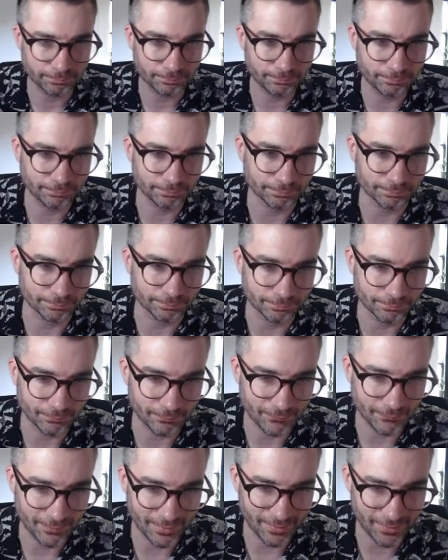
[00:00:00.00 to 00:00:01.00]

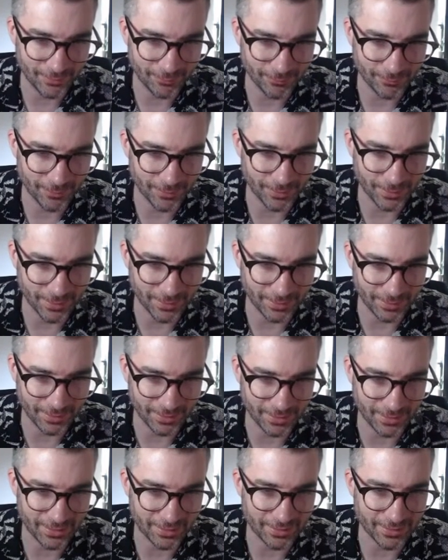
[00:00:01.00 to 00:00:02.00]
I don't really like
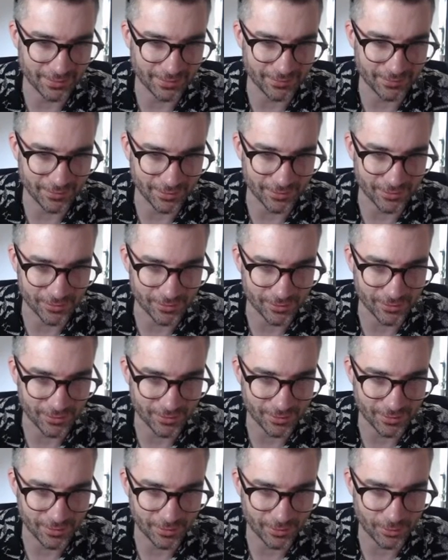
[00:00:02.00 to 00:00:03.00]
any of these textures.
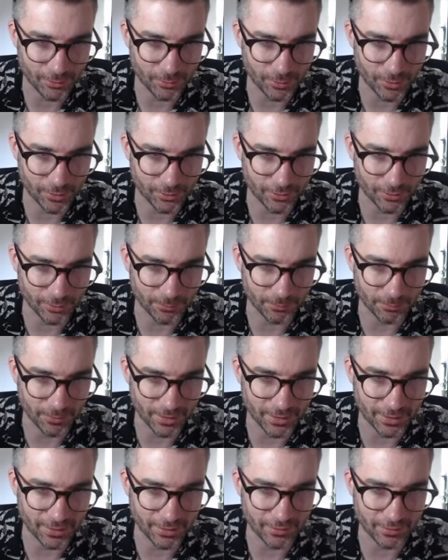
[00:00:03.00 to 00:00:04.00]
Good work, Tom,
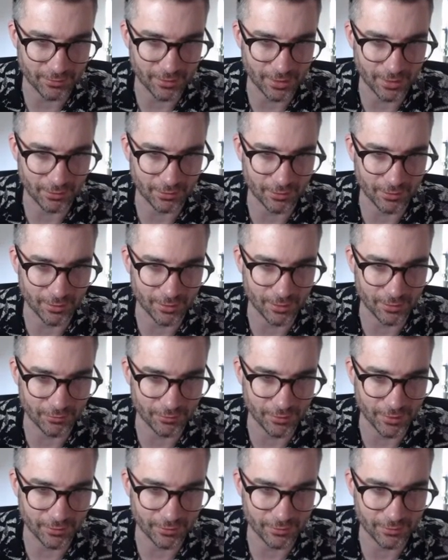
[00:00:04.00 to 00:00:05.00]
getting these downloaded in
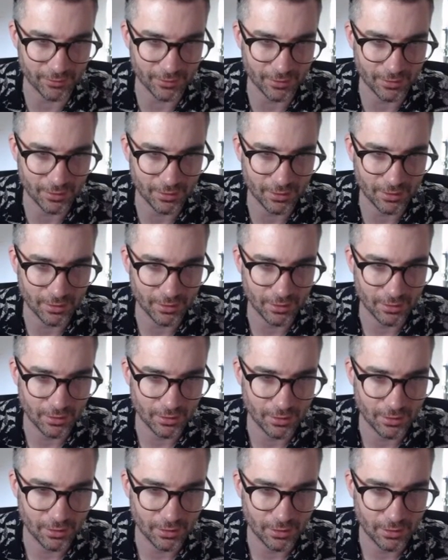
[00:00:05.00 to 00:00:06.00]
advance.
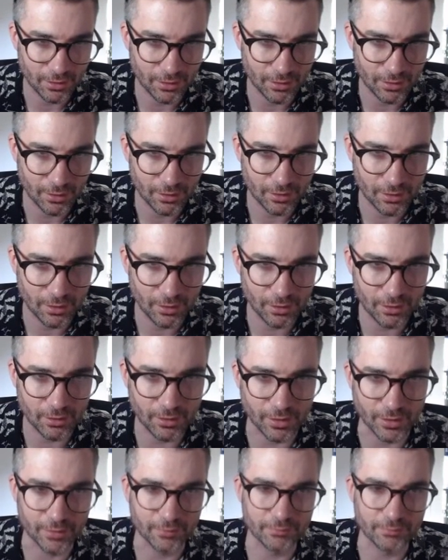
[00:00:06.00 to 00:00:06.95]
Okay,